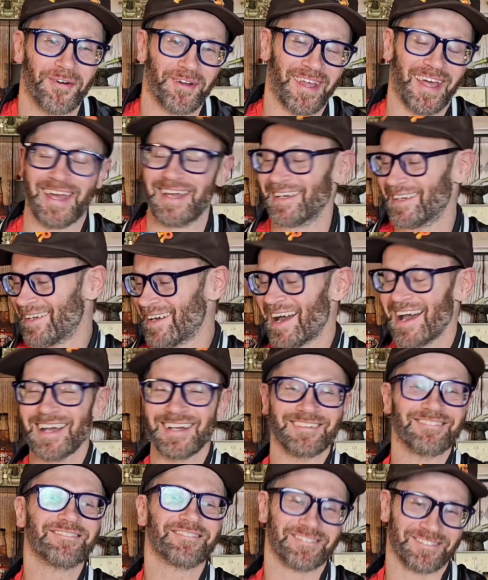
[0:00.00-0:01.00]
Okay,
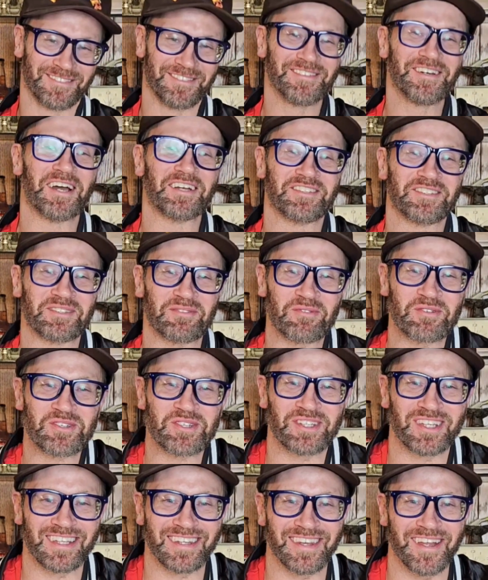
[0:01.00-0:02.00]
I see
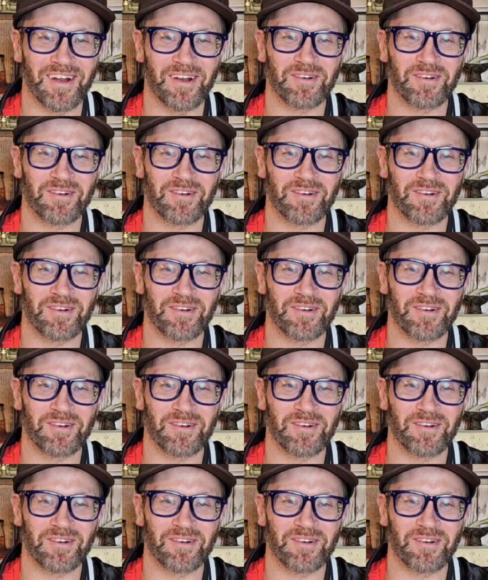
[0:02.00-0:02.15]
what you did